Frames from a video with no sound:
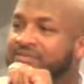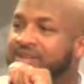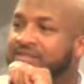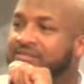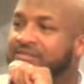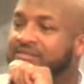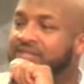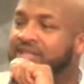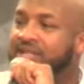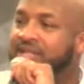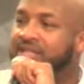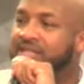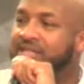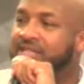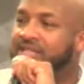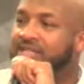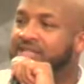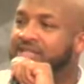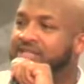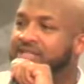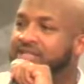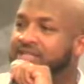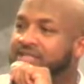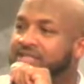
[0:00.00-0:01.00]

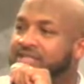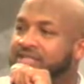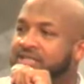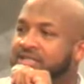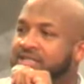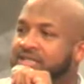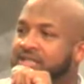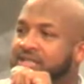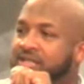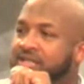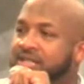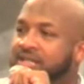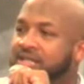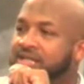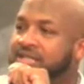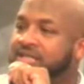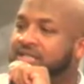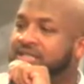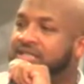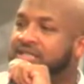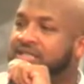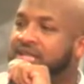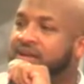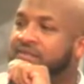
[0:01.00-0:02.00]
Foundation, and
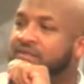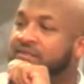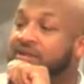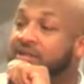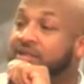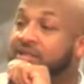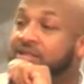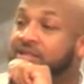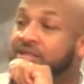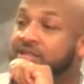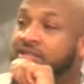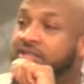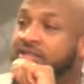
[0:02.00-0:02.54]
several the